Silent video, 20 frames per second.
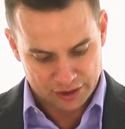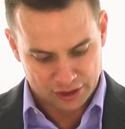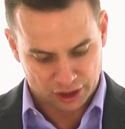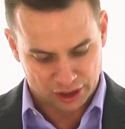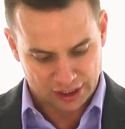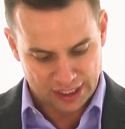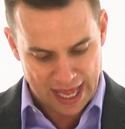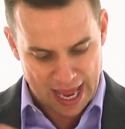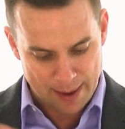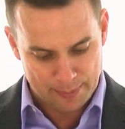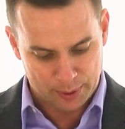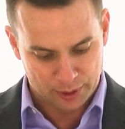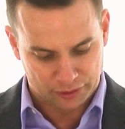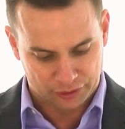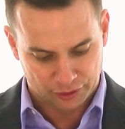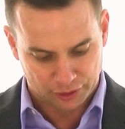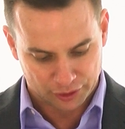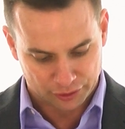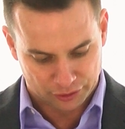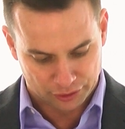the
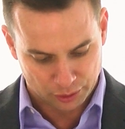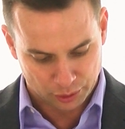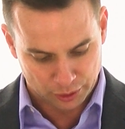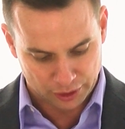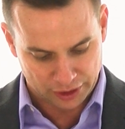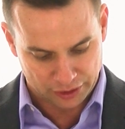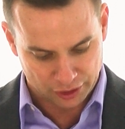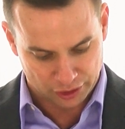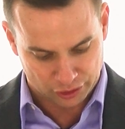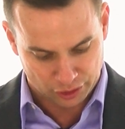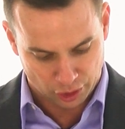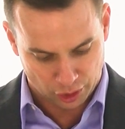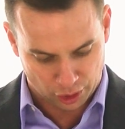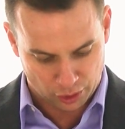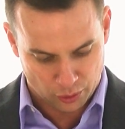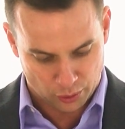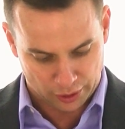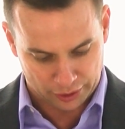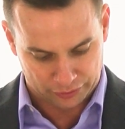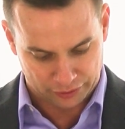lapis lazuli, the
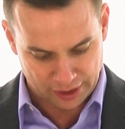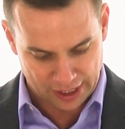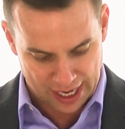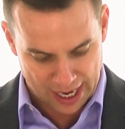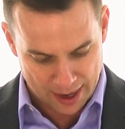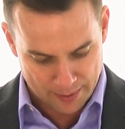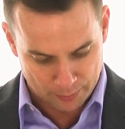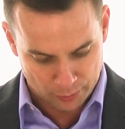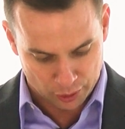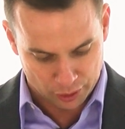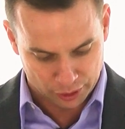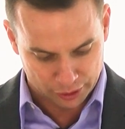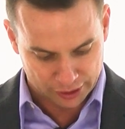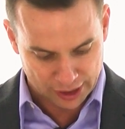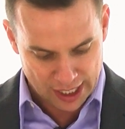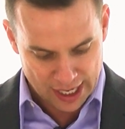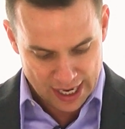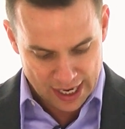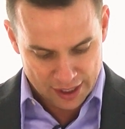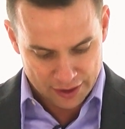turquoise, the emerald,